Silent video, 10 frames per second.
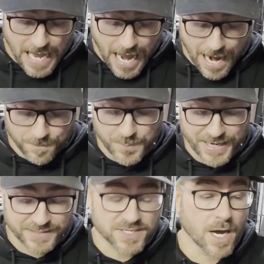But
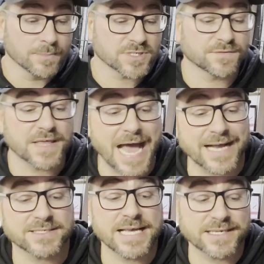in terms of the
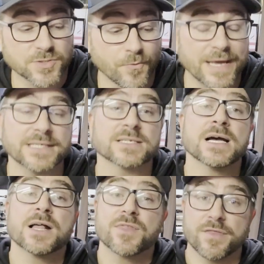accessories
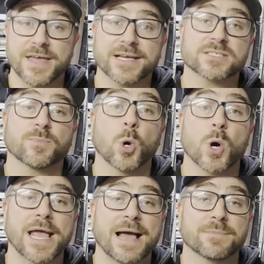that the Explore
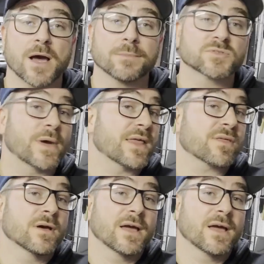Cam comes with,